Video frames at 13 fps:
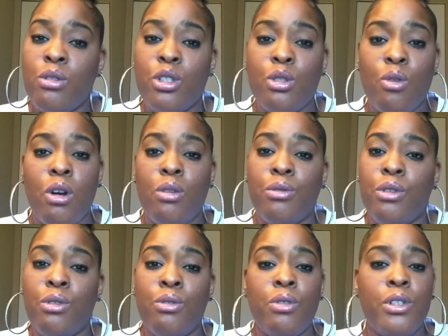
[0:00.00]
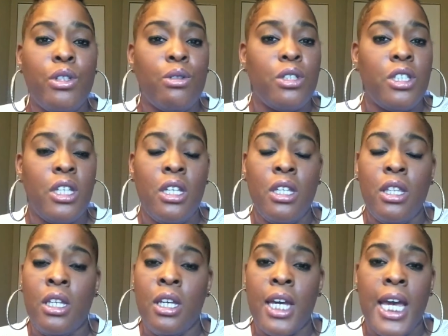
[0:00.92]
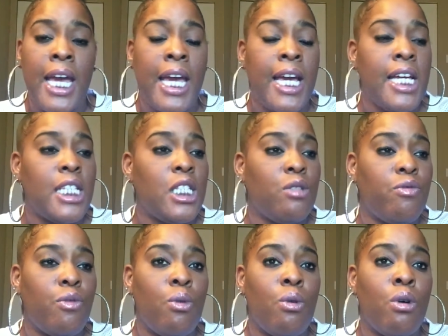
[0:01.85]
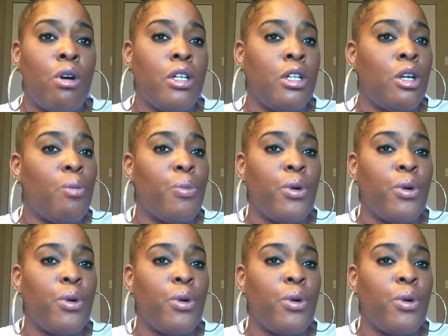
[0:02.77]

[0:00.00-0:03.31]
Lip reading: scroll through and you'll see the ads for, you know,